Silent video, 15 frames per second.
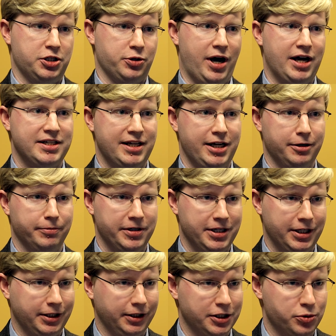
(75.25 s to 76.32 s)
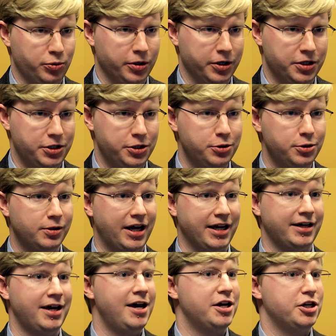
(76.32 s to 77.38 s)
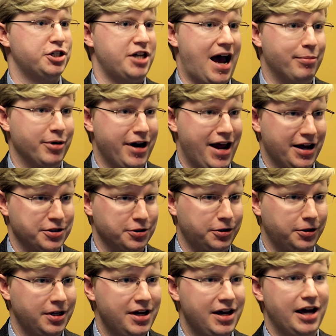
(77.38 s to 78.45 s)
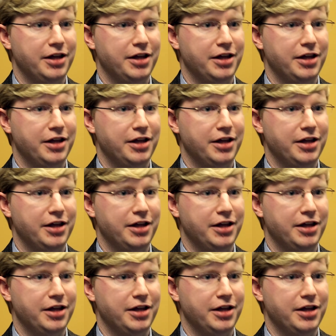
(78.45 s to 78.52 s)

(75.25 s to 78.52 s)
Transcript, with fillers: So I say a ridiculous word to you like shabbernazzle,